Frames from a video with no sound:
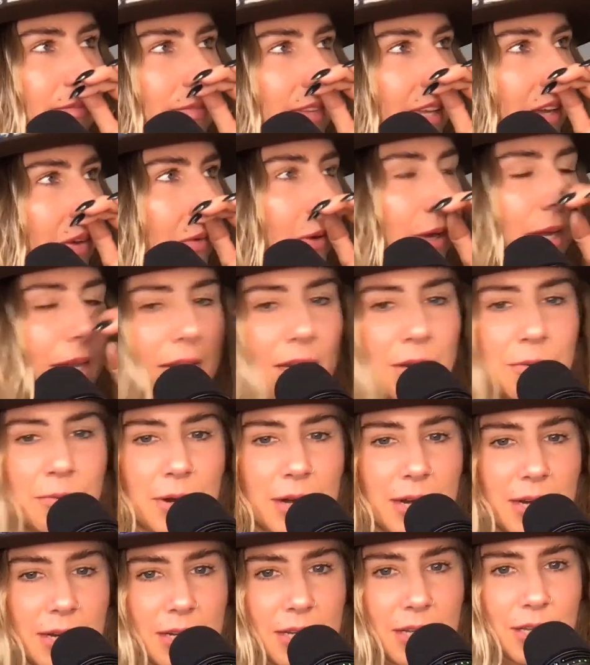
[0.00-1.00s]
Like, we're getting
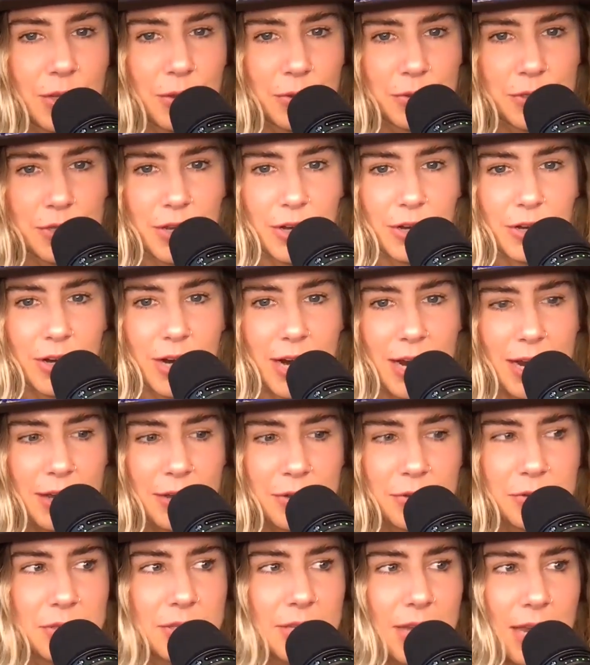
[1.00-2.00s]
ready to close on our
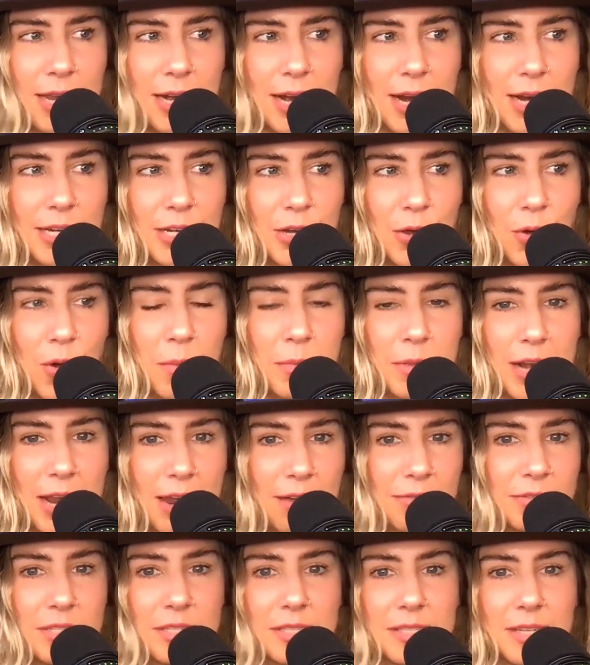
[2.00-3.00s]
house, and I know I'm going to
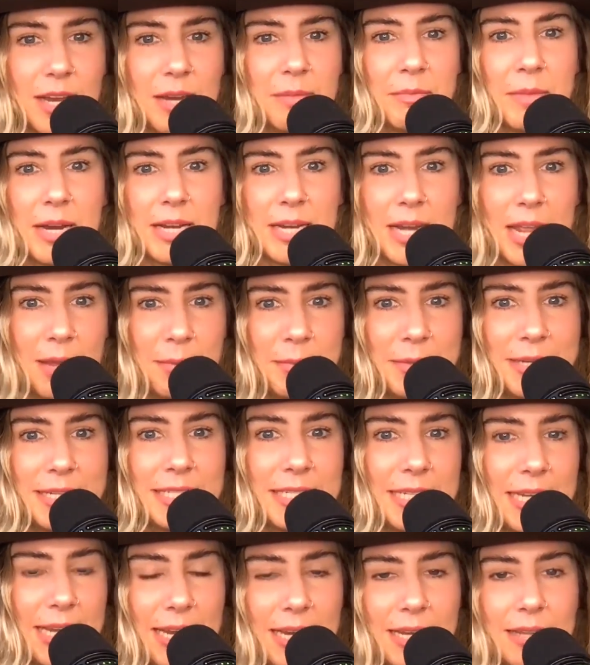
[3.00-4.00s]
have to sign my name
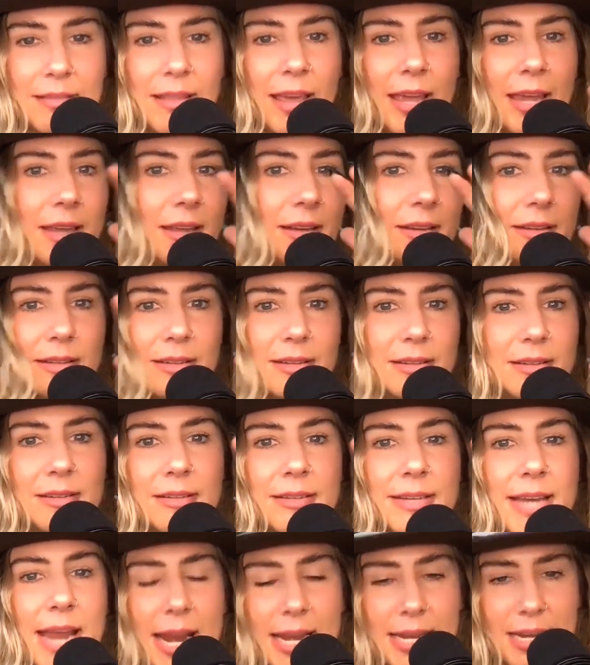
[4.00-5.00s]
and date like
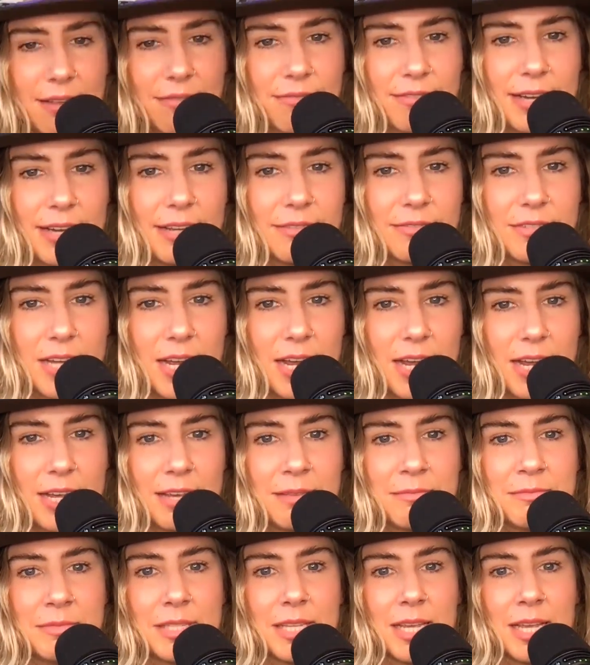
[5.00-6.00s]
95
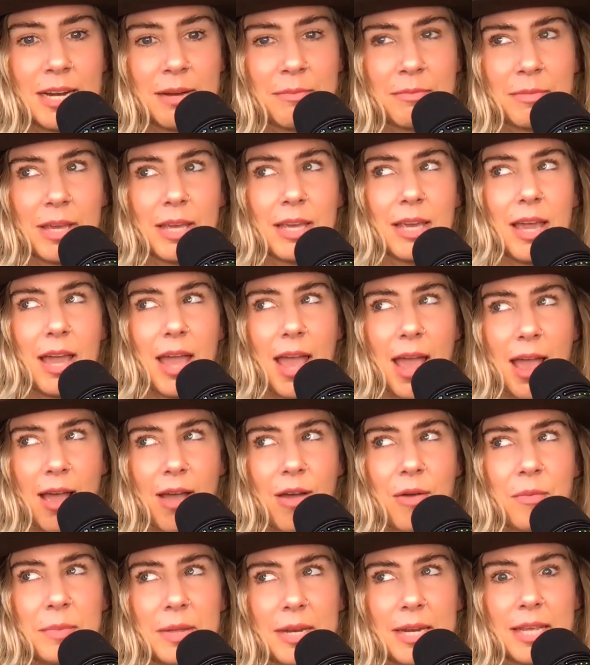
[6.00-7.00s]
times. And I'm like,
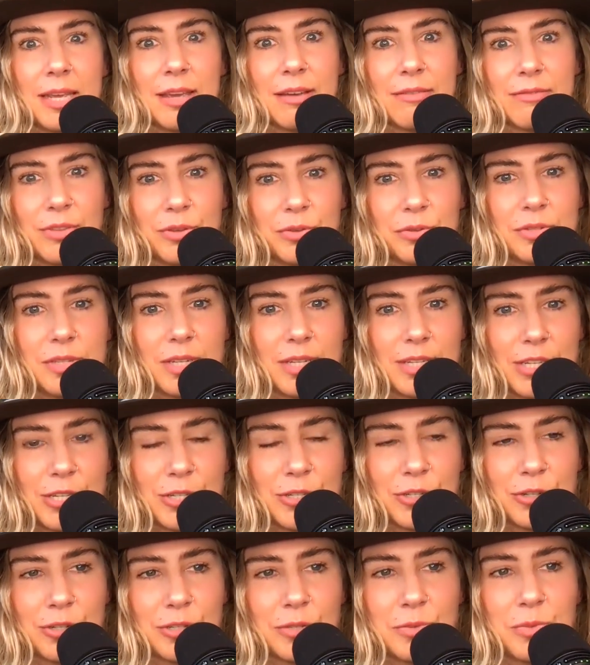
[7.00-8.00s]
how many of those
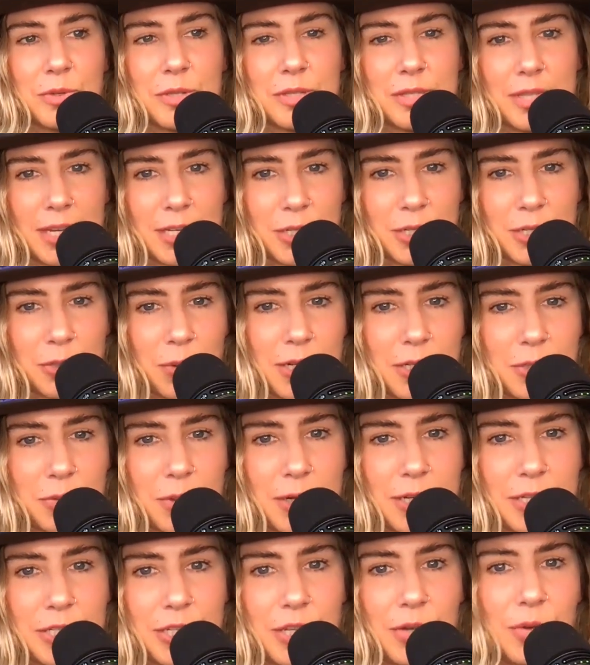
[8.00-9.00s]
signatures will say
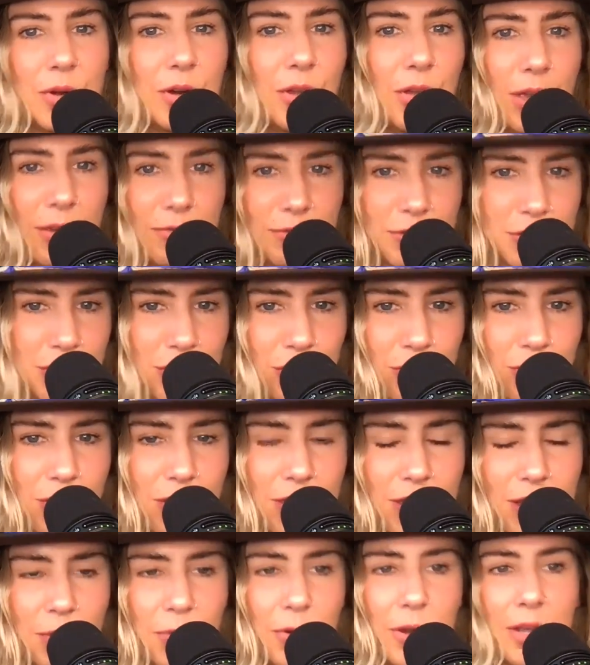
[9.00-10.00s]
2022? And I'll have to do the
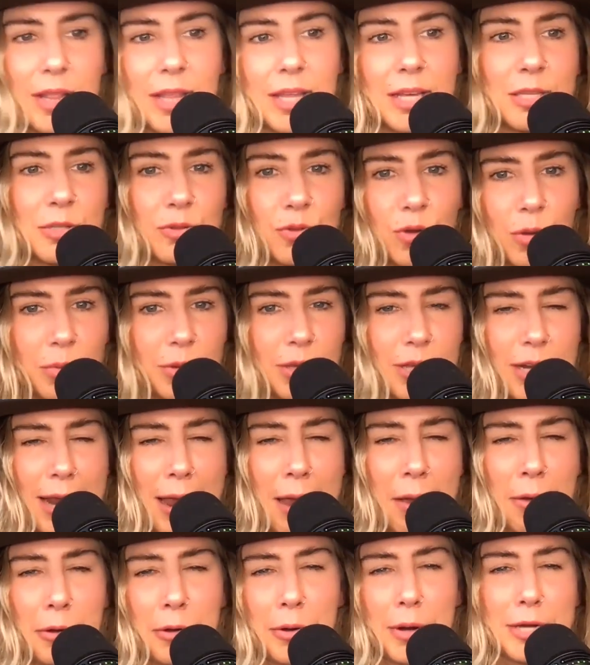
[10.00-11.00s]
thing where I like scribble it
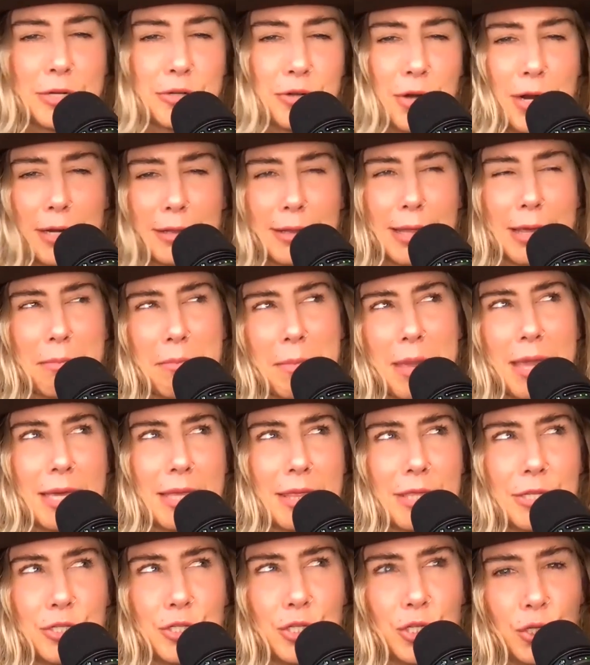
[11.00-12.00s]
out or I try to like make
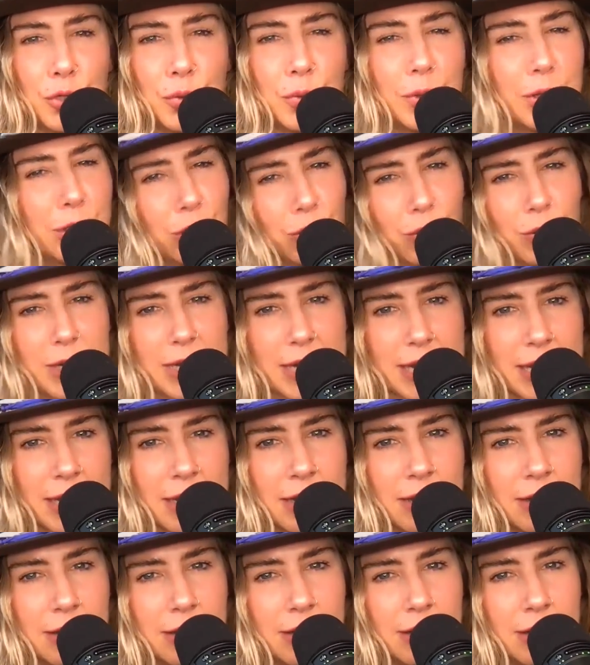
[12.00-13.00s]
the two a
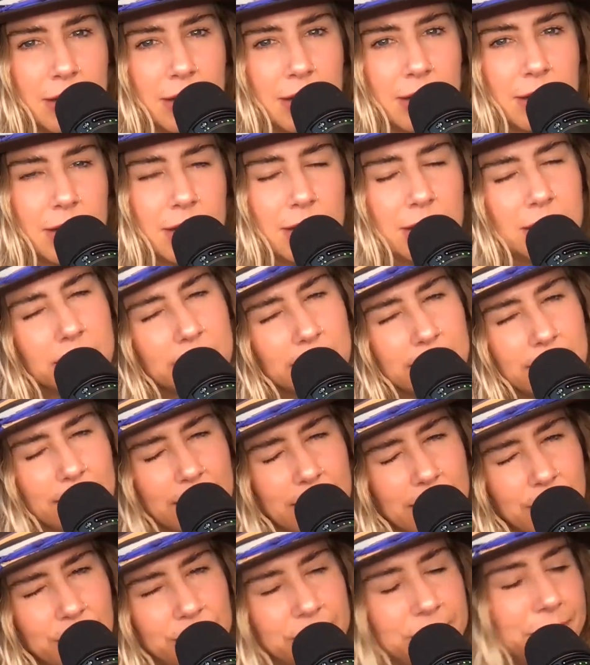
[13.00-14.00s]
three,
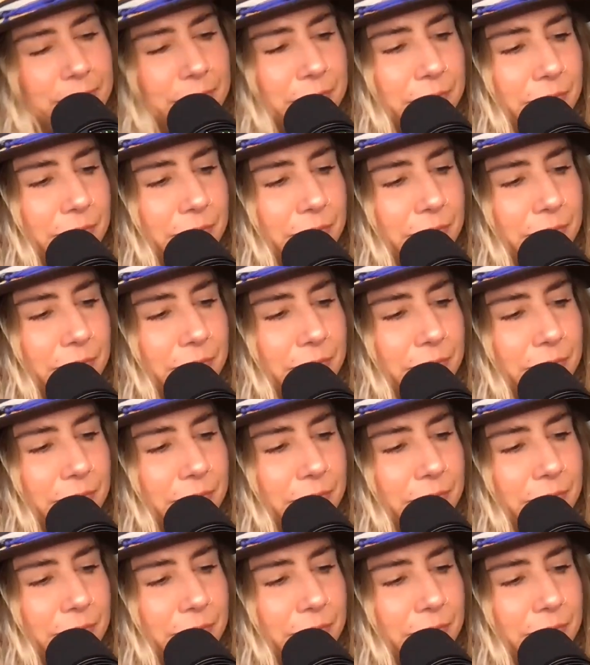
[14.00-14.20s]
you know?